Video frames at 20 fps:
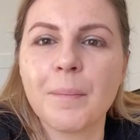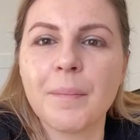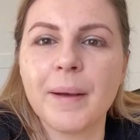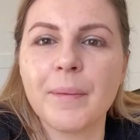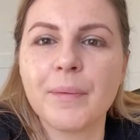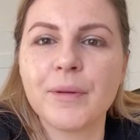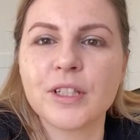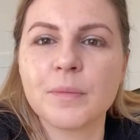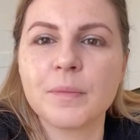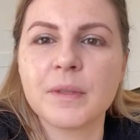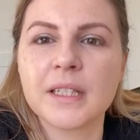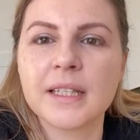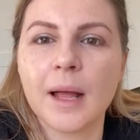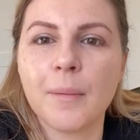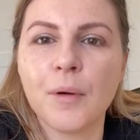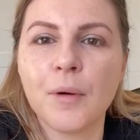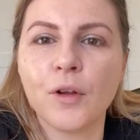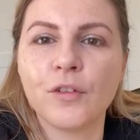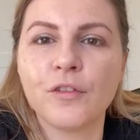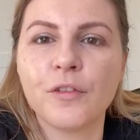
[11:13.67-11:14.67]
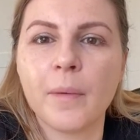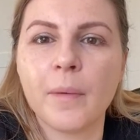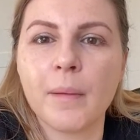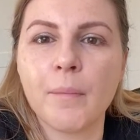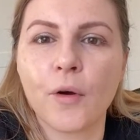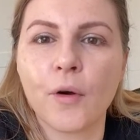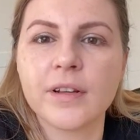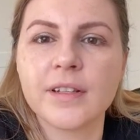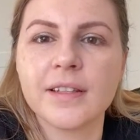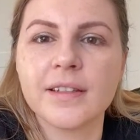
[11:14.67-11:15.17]
Might put some slap on for my
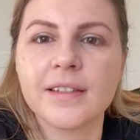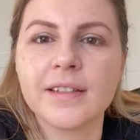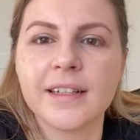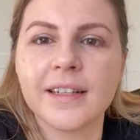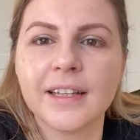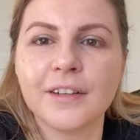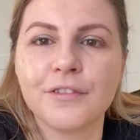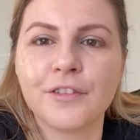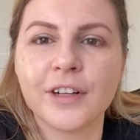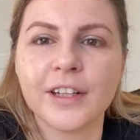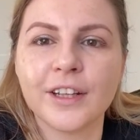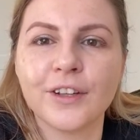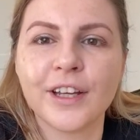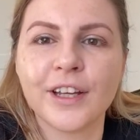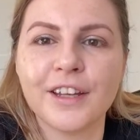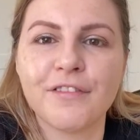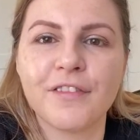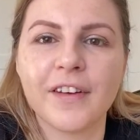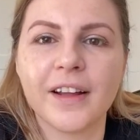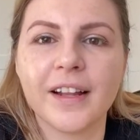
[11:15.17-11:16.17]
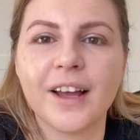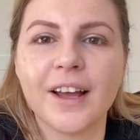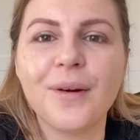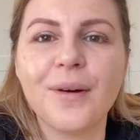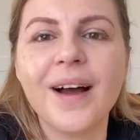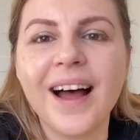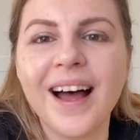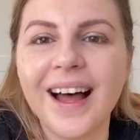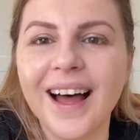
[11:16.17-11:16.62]
Morrison's delivery, lucky fellow.